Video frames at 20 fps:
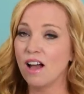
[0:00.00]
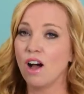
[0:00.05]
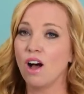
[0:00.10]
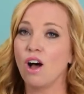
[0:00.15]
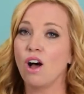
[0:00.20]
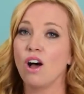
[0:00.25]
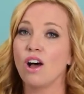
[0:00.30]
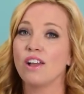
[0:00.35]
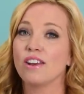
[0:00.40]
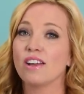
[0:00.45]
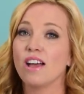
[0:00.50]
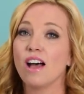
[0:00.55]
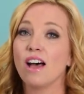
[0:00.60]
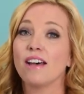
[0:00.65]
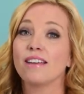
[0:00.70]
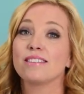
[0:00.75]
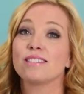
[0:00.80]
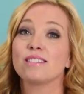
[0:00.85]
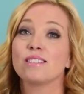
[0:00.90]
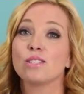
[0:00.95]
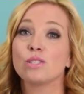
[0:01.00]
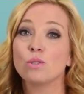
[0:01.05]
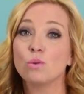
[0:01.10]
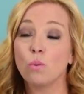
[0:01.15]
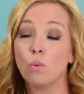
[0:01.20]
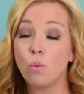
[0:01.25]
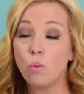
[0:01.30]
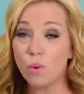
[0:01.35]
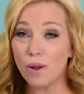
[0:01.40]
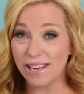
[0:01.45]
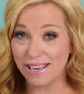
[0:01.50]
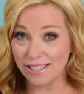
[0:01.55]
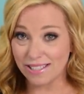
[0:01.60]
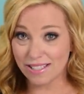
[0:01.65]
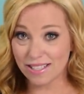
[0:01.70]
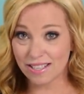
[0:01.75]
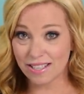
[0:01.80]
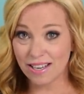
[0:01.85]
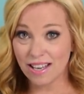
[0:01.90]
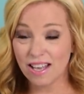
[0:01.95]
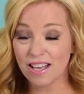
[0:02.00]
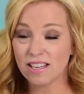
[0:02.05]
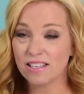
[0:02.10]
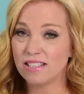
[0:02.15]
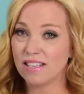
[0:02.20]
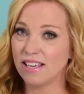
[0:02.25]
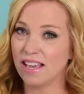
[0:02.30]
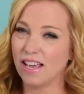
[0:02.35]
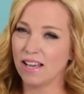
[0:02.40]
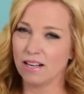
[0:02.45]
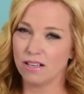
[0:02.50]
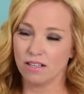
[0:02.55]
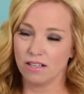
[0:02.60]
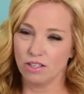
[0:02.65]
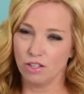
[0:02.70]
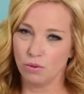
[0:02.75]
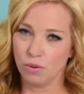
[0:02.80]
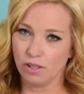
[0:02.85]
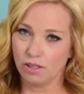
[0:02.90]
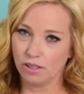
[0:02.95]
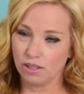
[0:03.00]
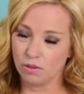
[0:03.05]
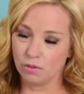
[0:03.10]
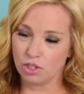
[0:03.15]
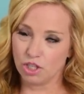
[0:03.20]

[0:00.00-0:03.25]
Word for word: on a suite to Canada and New England,